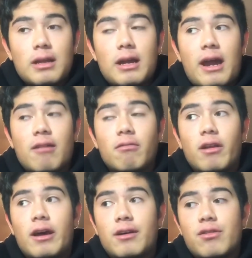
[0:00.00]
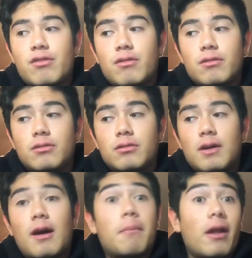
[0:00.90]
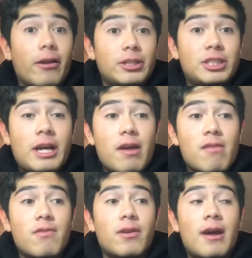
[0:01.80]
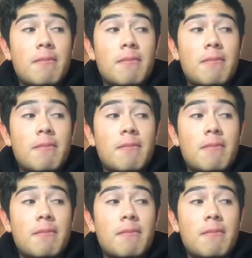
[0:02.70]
I would like to apologize for not